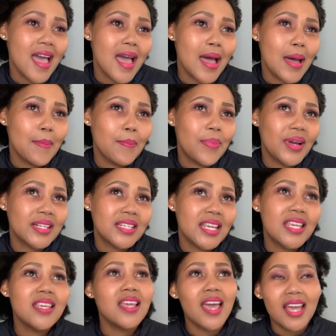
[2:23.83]
But
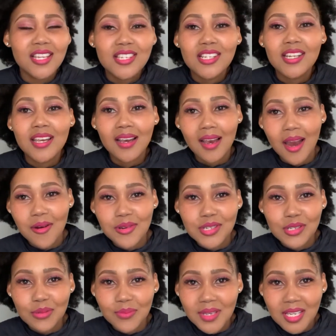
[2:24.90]
he actually
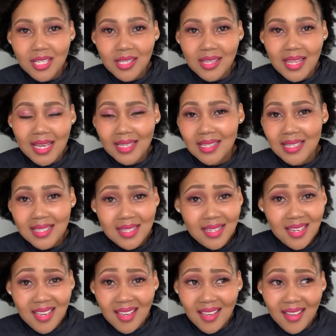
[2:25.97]
encouraged me that, listen
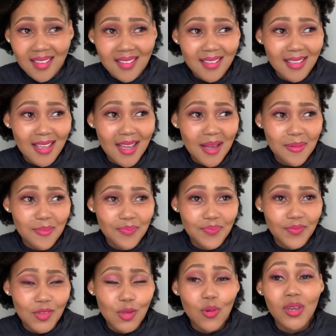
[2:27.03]
here,
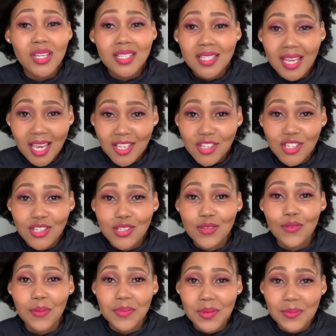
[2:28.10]
your intentions
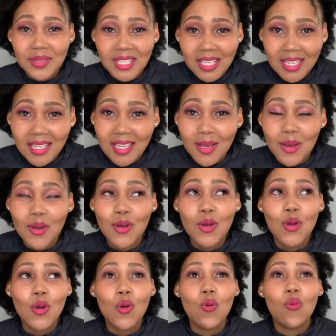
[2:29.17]
from the beginning
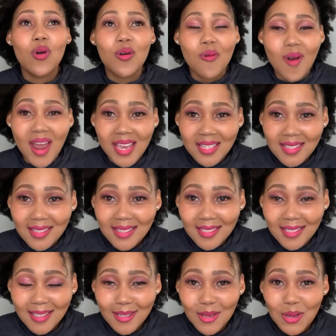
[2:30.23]
were right,
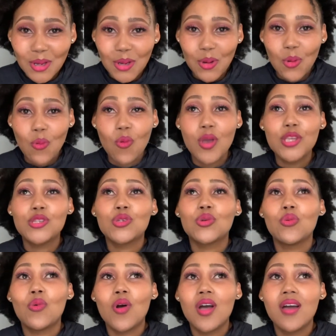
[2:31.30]
which
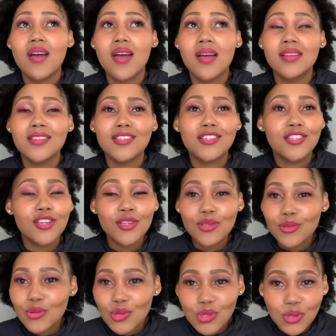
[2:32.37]
were just
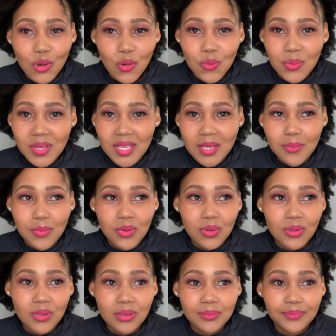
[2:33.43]
to show
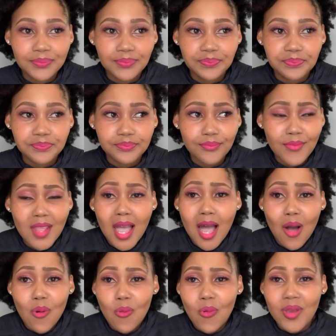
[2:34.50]
people how
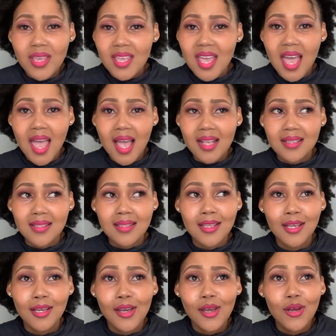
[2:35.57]
we as
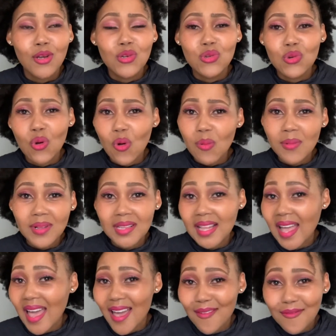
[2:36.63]
normal,
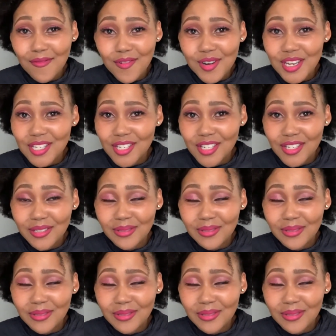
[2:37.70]
average,